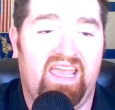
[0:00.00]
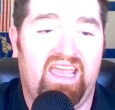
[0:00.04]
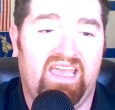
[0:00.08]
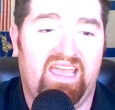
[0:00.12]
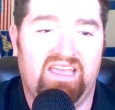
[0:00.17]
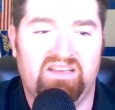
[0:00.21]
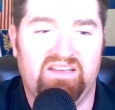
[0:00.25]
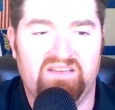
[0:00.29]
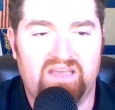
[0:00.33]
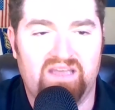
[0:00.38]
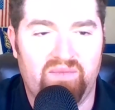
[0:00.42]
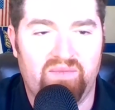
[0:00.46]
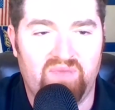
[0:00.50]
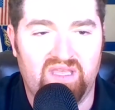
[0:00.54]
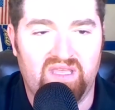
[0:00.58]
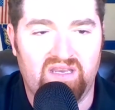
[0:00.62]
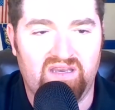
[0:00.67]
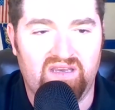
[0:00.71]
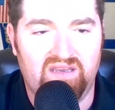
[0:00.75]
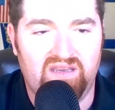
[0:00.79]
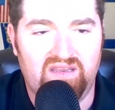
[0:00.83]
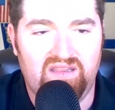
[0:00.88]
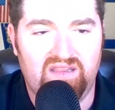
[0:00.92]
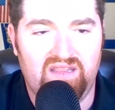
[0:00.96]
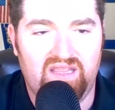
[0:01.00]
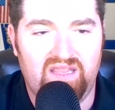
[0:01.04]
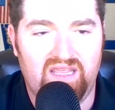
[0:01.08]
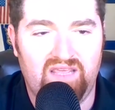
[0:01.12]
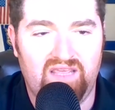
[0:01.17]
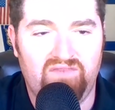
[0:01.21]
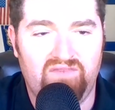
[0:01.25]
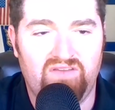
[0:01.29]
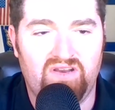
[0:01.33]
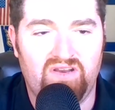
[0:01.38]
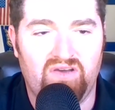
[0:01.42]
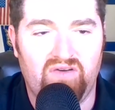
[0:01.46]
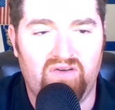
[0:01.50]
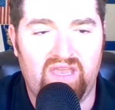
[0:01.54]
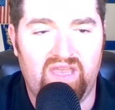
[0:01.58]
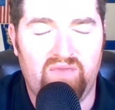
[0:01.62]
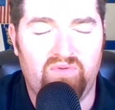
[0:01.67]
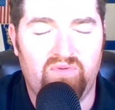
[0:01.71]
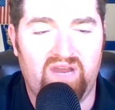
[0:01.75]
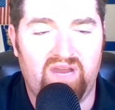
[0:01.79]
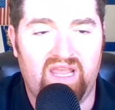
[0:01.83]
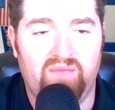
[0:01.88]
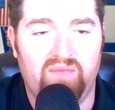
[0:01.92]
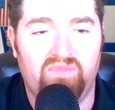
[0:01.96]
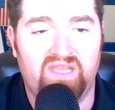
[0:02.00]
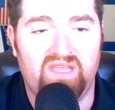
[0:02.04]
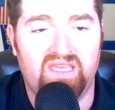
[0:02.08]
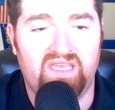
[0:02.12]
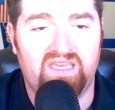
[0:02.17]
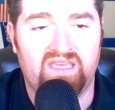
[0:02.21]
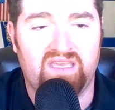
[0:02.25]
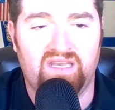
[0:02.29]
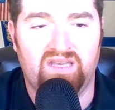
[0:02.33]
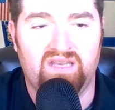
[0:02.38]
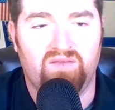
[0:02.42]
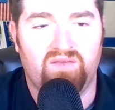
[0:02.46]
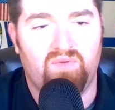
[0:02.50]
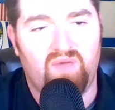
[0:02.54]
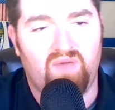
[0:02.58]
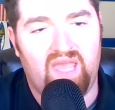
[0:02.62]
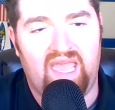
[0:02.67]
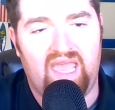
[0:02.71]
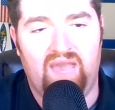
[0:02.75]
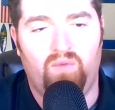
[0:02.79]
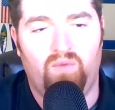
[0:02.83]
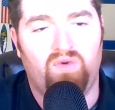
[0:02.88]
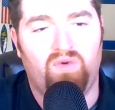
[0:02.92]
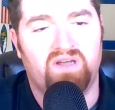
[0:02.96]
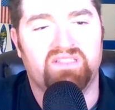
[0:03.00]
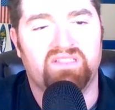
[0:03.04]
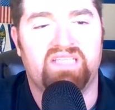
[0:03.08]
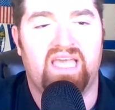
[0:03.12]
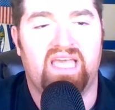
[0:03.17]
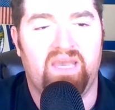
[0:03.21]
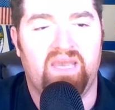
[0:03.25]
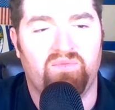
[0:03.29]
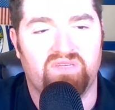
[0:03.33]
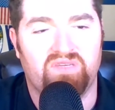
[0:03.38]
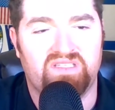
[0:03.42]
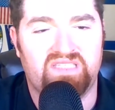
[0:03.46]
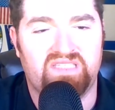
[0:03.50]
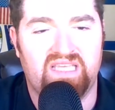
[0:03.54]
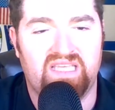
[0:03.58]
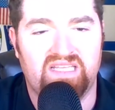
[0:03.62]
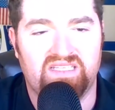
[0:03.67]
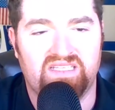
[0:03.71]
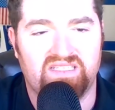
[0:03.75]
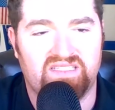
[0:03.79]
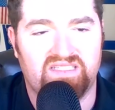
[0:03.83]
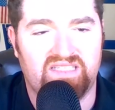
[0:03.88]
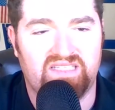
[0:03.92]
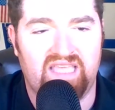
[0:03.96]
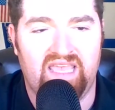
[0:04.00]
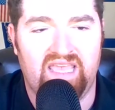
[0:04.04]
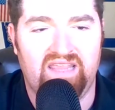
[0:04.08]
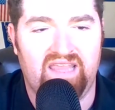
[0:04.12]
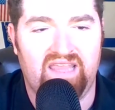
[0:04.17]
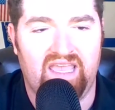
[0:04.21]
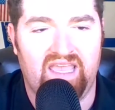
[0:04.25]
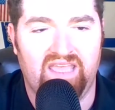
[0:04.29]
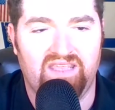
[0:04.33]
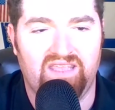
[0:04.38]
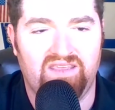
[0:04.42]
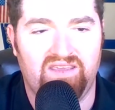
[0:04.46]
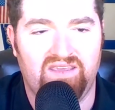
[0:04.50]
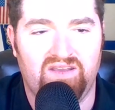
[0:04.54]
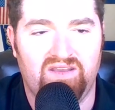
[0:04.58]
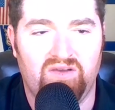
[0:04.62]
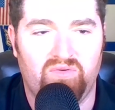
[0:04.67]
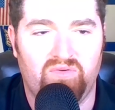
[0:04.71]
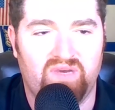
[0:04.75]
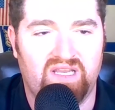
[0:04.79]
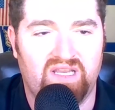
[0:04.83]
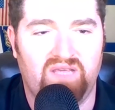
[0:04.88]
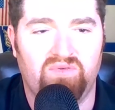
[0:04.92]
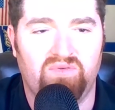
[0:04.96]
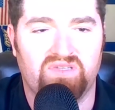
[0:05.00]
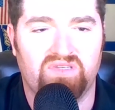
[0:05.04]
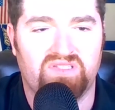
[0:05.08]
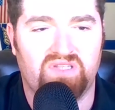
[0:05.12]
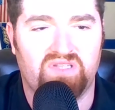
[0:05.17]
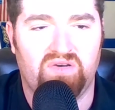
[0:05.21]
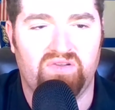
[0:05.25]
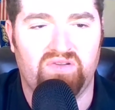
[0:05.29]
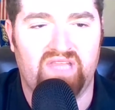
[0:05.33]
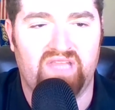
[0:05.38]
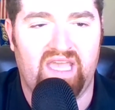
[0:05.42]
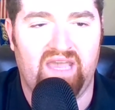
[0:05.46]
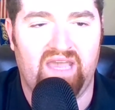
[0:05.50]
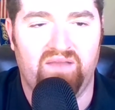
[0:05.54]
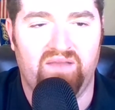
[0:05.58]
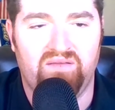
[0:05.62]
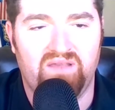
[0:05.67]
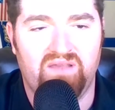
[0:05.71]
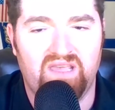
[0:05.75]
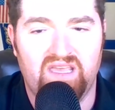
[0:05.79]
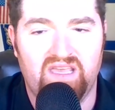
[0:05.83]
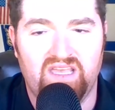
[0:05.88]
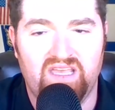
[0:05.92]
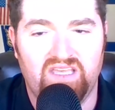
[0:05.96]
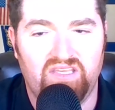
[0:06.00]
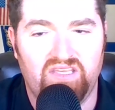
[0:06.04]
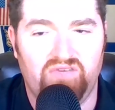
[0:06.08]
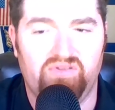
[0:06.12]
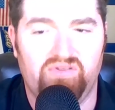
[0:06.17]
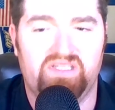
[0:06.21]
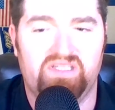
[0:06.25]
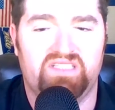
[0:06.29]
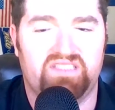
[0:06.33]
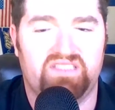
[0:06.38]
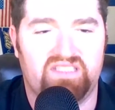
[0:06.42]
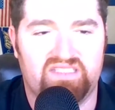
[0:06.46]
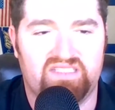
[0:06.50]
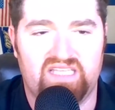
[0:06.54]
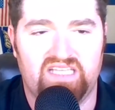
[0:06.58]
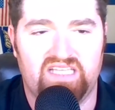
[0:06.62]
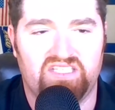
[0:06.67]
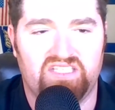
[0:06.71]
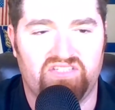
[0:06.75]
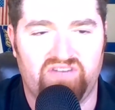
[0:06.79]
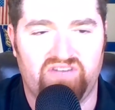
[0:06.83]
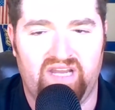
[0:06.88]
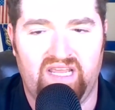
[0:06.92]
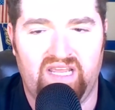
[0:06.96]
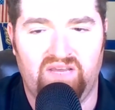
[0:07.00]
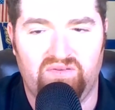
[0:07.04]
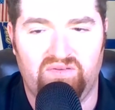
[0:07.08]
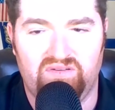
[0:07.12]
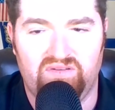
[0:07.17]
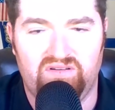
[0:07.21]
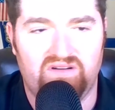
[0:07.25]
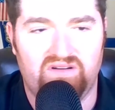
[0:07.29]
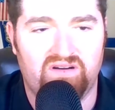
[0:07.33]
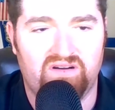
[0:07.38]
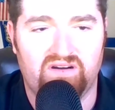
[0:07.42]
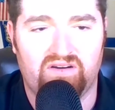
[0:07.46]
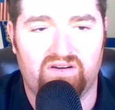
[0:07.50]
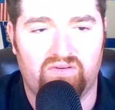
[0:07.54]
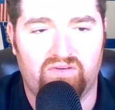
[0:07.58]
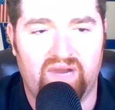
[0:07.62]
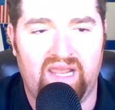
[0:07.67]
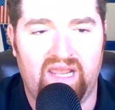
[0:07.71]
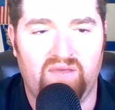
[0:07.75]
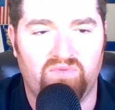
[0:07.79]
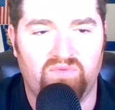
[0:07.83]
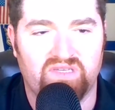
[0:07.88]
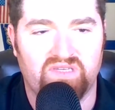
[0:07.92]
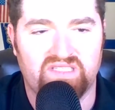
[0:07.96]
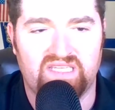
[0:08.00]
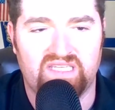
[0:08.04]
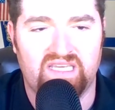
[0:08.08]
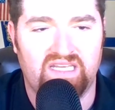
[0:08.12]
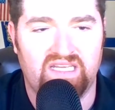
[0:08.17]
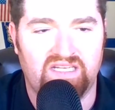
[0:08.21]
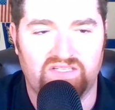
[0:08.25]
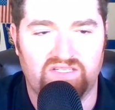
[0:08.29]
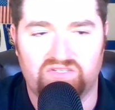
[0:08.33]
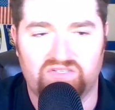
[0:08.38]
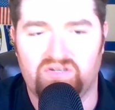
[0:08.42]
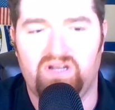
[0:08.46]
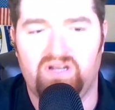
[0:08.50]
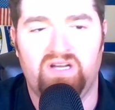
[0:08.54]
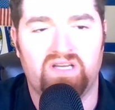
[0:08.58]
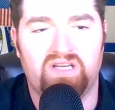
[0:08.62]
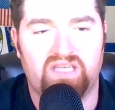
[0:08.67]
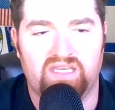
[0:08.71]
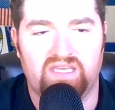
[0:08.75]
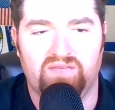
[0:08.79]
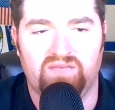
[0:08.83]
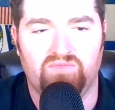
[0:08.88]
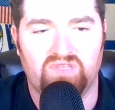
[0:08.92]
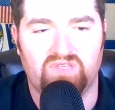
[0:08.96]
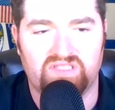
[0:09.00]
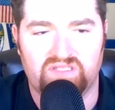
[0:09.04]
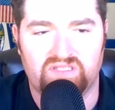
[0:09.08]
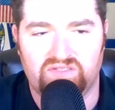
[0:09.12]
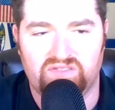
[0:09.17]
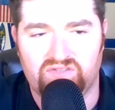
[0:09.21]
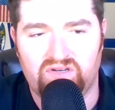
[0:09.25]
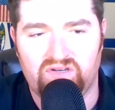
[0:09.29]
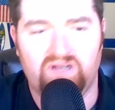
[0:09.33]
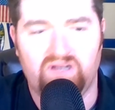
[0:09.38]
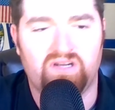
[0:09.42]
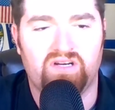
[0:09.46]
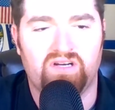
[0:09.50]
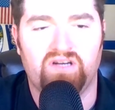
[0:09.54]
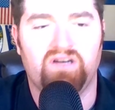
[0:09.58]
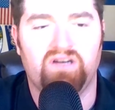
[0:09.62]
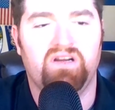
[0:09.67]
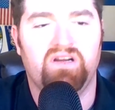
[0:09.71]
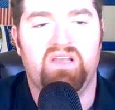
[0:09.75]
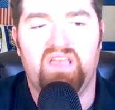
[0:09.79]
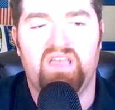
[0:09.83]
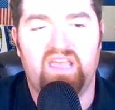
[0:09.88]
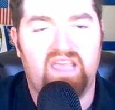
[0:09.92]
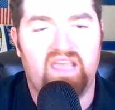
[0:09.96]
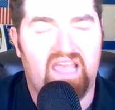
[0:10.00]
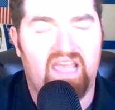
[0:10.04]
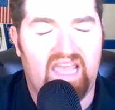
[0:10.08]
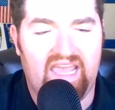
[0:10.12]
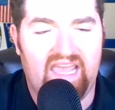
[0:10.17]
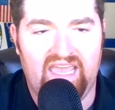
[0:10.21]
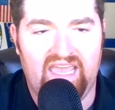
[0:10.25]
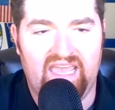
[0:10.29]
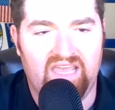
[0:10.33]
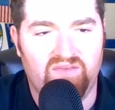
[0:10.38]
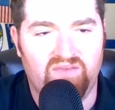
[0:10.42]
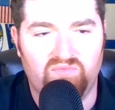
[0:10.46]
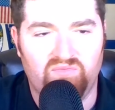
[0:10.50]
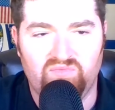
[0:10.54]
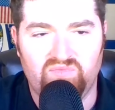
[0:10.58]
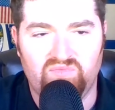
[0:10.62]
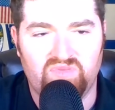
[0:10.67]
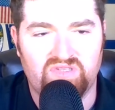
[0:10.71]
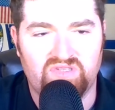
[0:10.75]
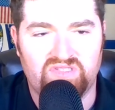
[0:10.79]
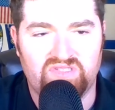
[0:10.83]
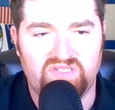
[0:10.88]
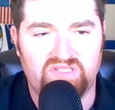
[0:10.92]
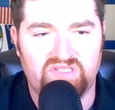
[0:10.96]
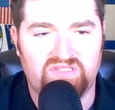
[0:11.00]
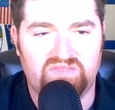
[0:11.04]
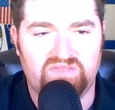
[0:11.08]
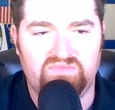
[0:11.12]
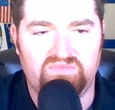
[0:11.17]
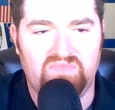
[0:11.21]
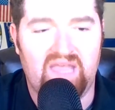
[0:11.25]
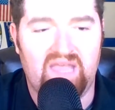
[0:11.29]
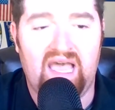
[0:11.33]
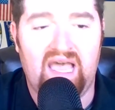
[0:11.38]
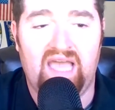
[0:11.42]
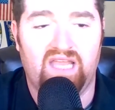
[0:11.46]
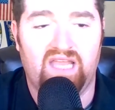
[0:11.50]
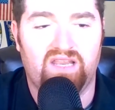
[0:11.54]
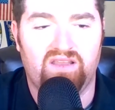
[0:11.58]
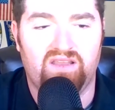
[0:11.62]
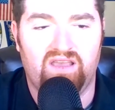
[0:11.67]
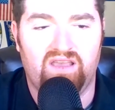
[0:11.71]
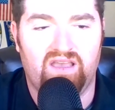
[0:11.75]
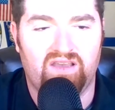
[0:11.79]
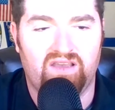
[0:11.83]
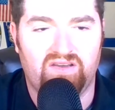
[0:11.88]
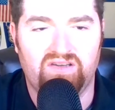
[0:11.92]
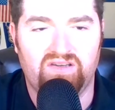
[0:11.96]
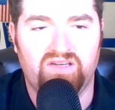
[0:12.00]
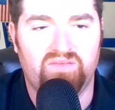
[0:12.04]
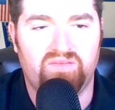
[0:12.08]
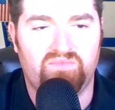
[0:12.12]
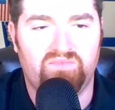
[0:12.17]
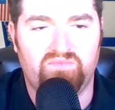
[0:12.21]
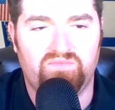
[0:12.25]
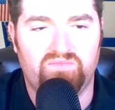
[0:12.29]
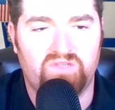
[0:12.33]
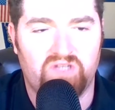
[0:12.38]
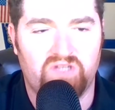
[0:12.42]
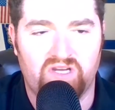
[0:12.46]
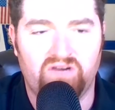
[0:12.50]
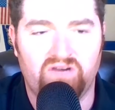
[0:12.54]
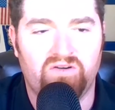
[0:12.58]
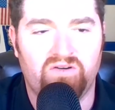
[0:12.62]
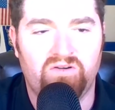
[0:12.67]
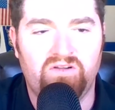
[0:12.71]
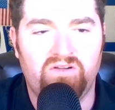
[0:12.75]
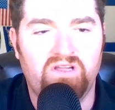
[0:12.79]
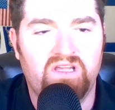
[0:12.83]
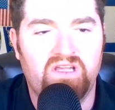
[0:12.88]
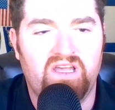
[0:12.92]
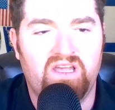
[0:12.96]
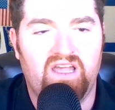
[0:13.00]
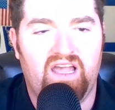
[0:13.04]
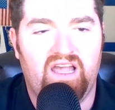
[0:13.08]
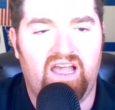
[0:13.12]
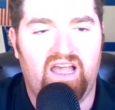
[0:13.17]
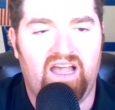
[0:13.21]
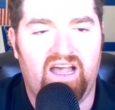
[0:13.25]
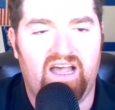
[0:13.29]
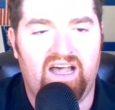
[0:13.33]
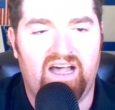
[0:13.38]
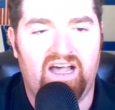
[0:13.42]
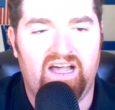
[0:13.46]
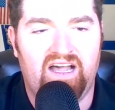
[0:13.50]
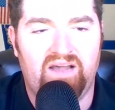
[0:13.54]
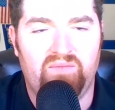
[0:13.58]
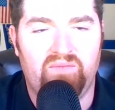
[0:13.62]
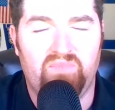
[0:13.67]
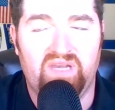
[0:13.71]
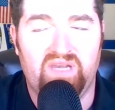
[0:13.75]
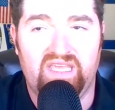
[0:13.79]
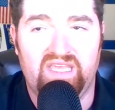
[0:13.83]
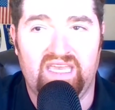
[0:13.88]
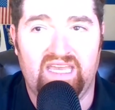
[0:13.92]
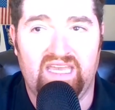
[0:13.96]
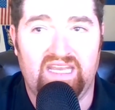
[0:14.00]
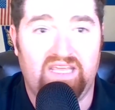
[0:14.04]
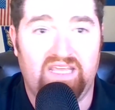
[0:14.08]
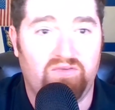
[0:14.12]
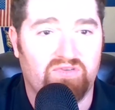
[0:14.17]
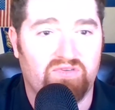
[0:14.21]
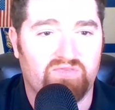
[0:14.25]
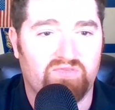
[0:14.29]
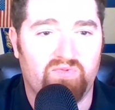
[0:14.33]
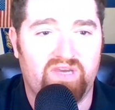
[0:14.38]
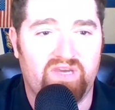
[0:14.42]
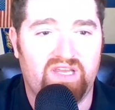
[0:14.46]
And even though Abraham Lincoln at one time was said to say that, when he was told that Ulysses S. Grant was getting drunk and was a drunker and was just not a good general, but yet he